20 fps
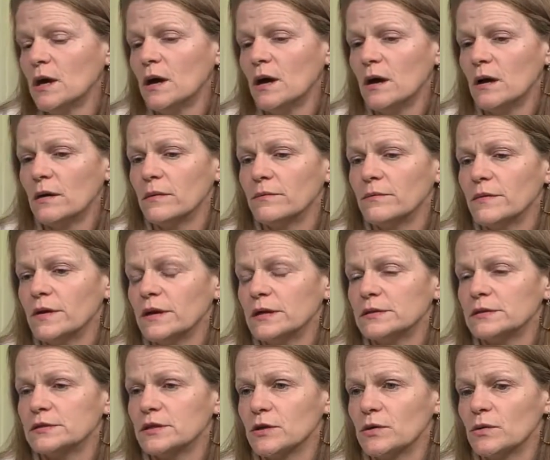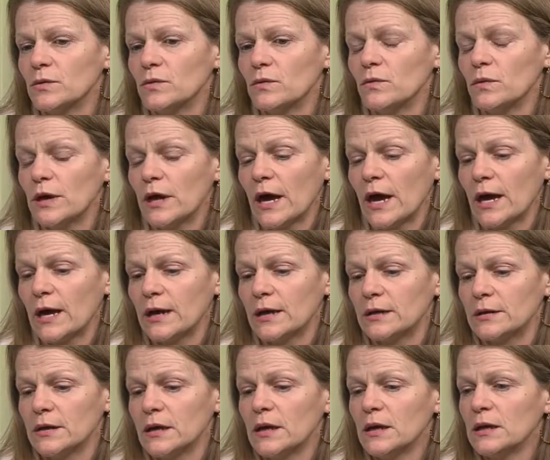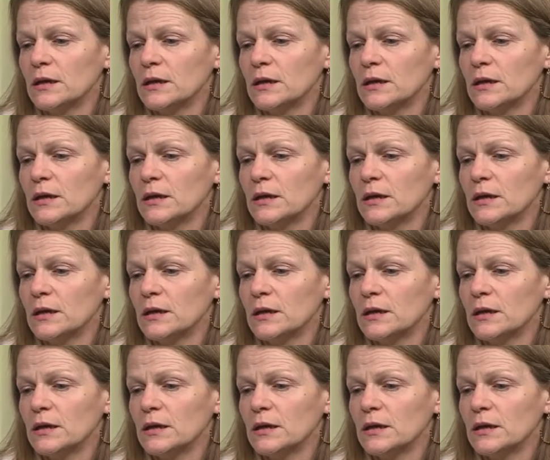And so we had